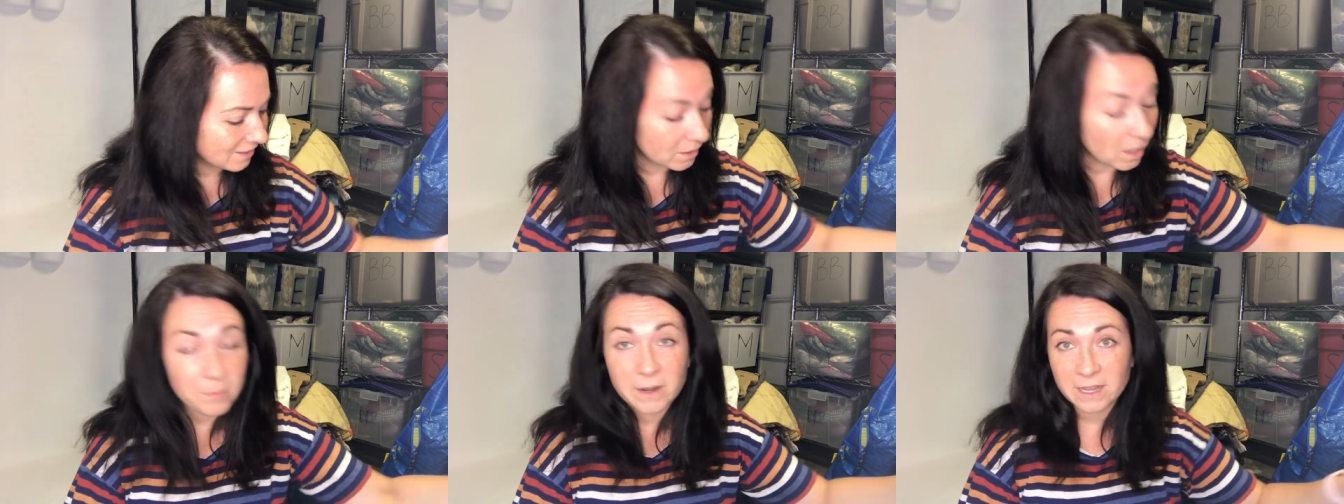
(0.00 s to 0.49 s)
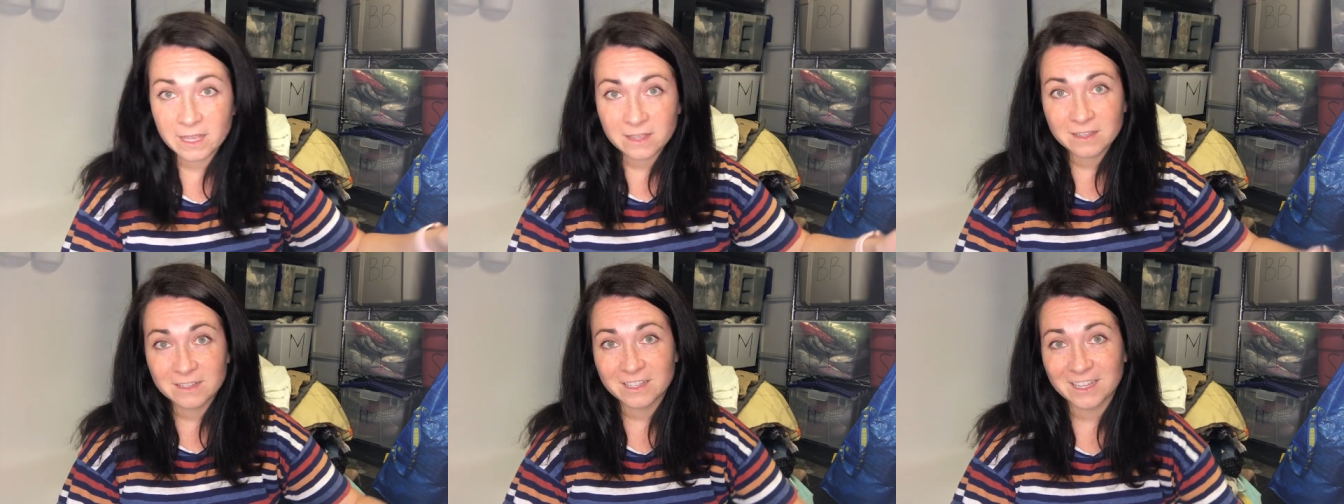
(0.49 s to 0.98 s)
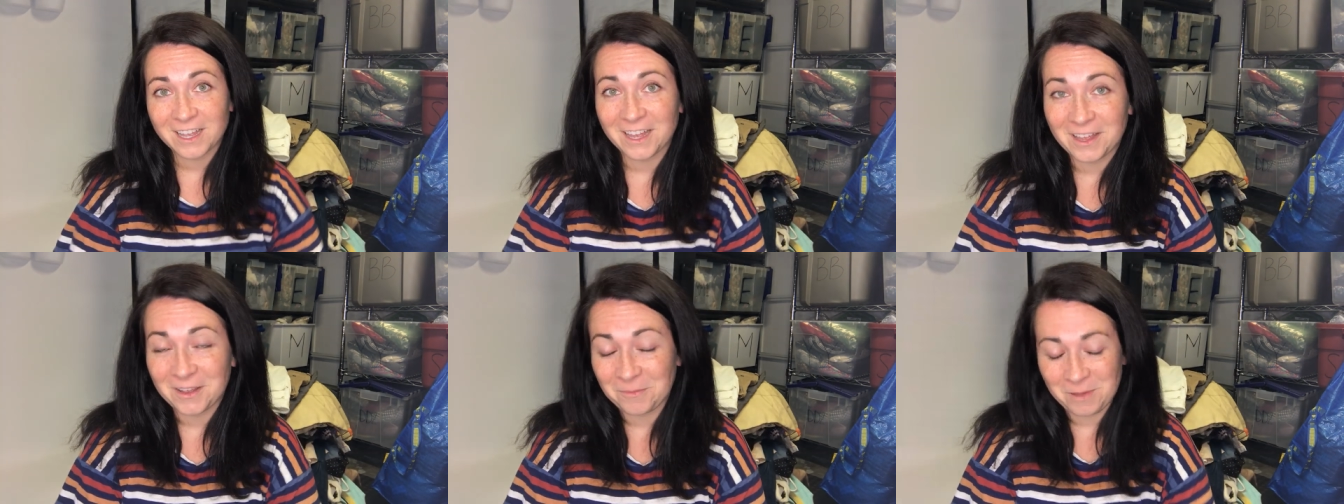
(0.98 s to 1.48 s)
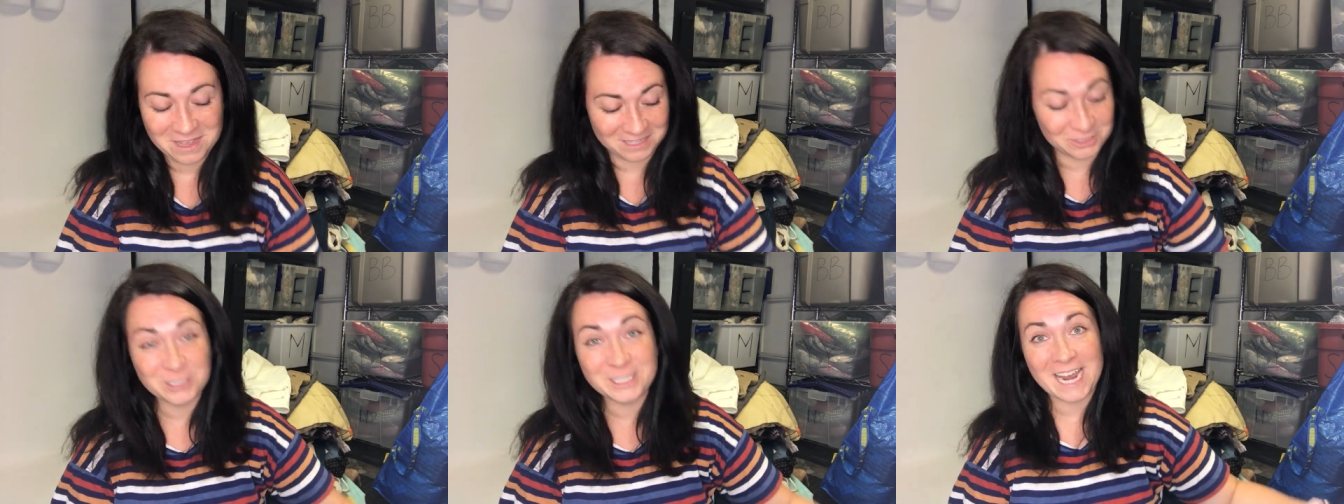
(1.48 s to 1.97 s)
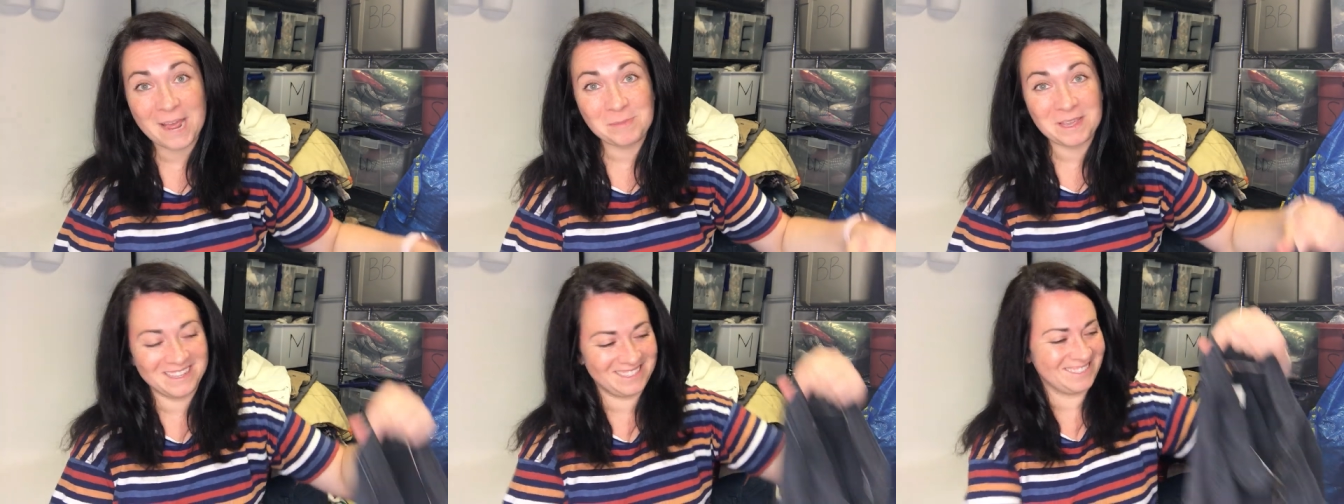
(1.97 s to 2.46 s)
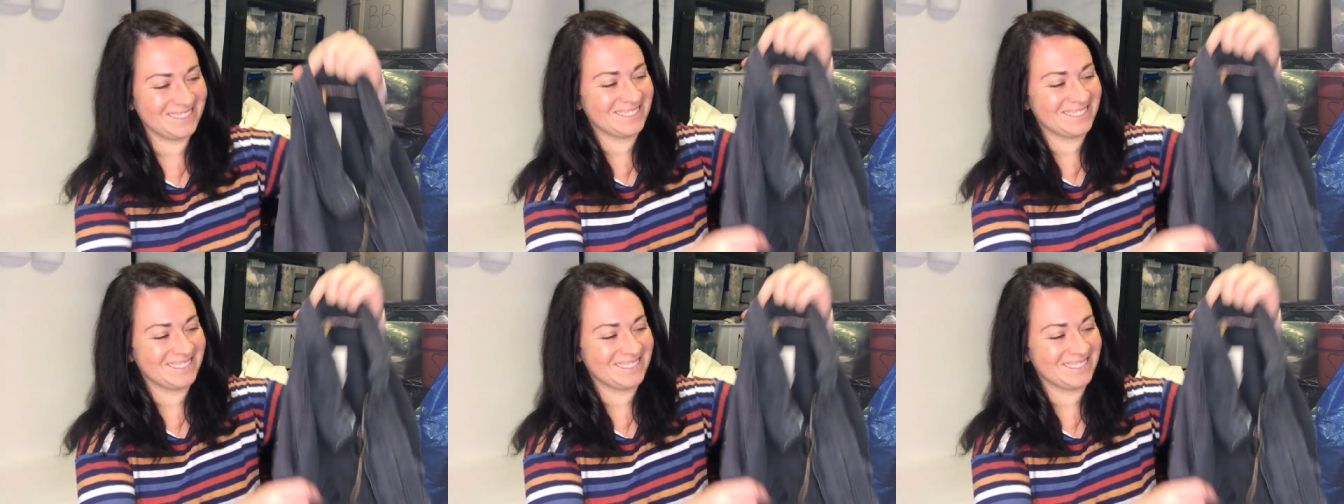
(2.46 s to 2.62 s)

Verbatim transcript: Not bragging, um, just happy.